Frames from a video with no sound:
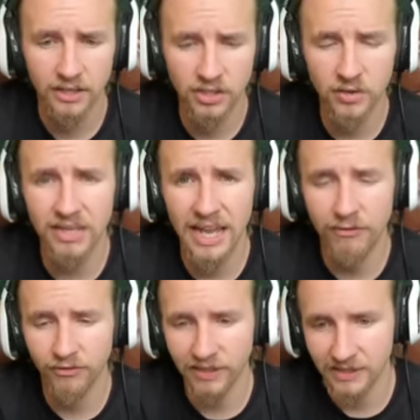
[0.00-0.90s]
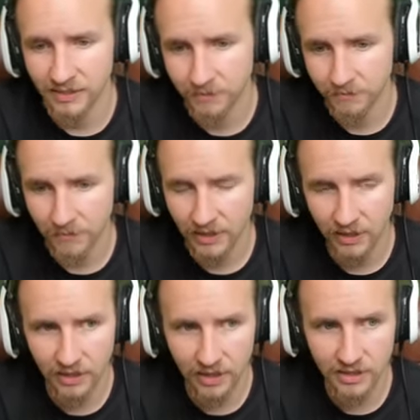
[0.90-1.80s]
Don't get fleeced.
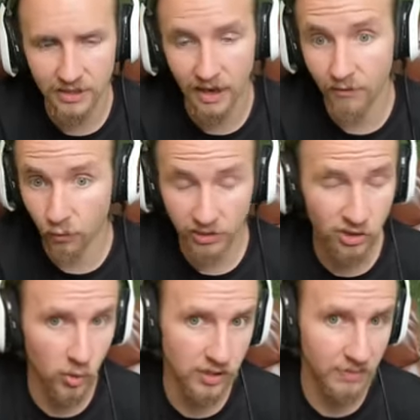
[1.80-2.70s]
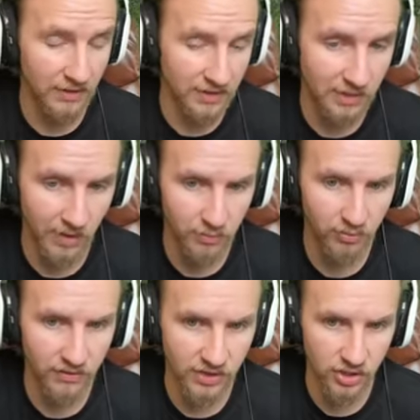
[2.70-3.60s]
And here, I've already talked about this in my
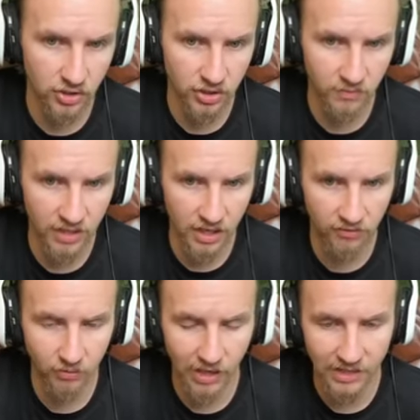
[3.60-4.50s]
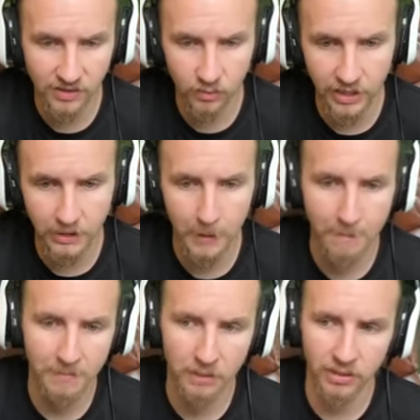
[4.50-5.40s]
previous YouTube video from last week,
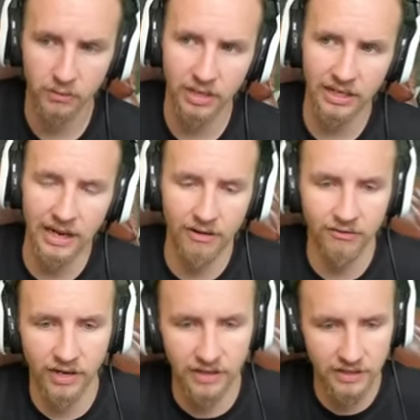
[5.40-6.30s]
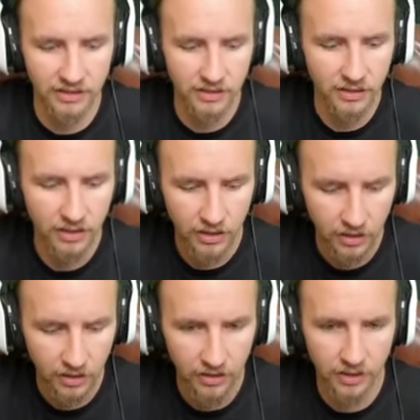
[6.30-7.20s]
but I want to clarify this,
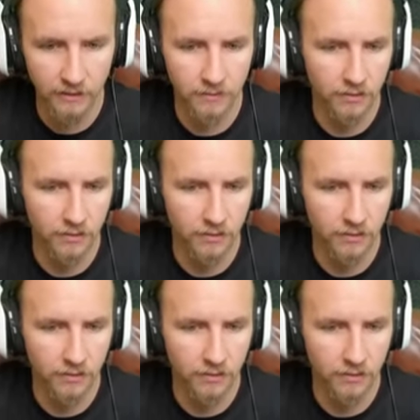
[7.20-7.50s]
that